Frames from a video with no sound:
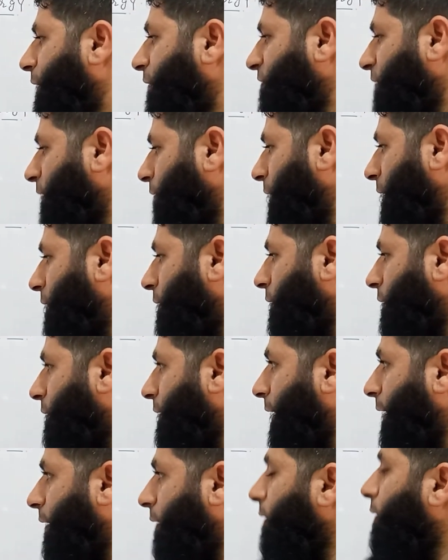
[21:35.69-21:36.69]
is given
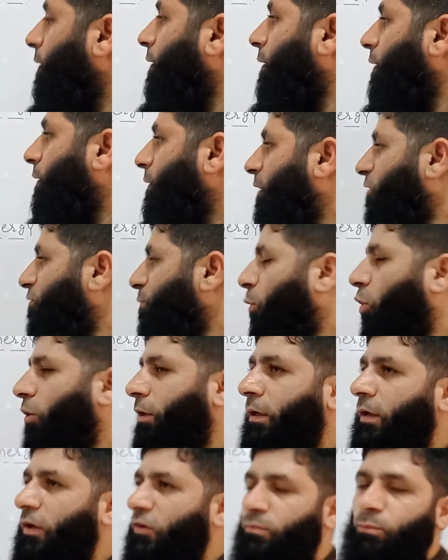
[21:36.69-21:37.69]
that this
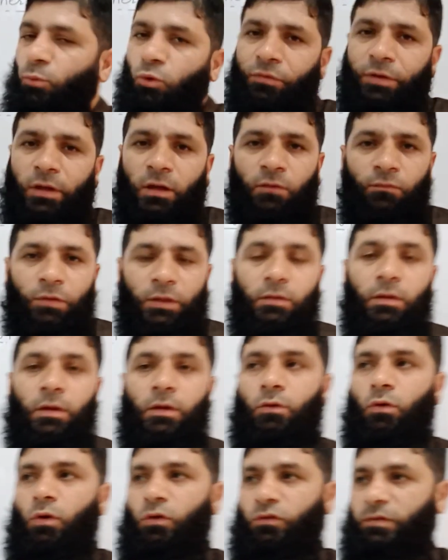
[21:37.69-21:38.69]
body is moving
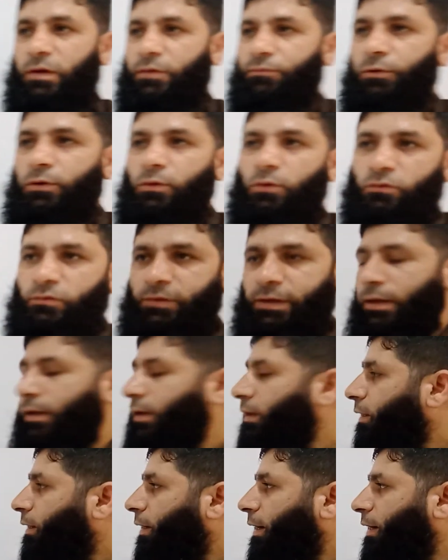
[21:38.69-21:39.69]
with constant velocity,
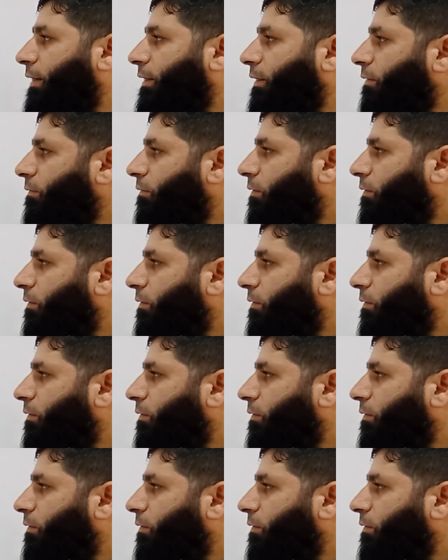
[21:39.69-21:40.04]
and